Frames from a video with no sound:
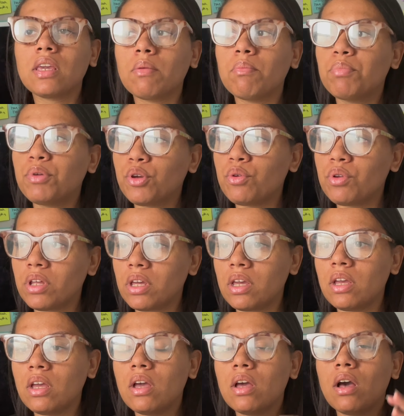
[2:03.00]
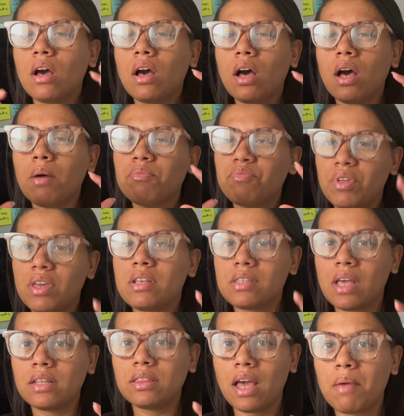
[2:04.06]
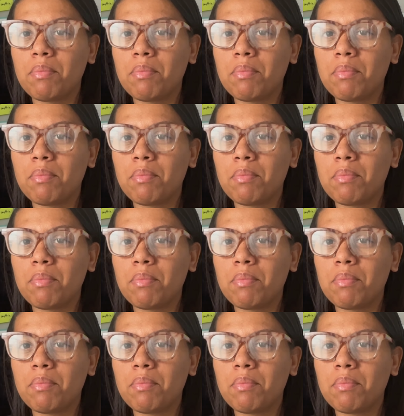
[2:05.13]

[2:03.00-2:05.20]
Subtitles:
in beauty, things like that,